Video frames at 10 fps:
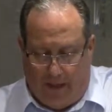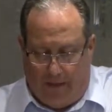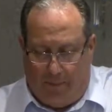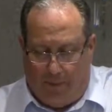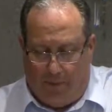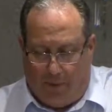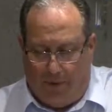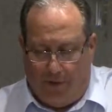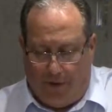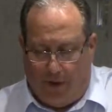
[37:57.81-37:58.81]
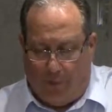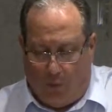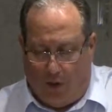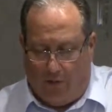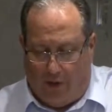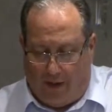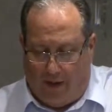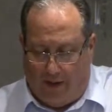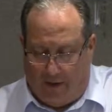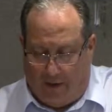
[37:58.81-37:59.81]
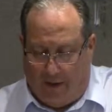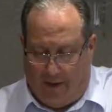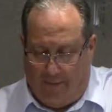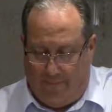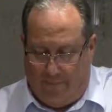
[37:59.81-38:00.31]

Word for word: and be burned up where they lie.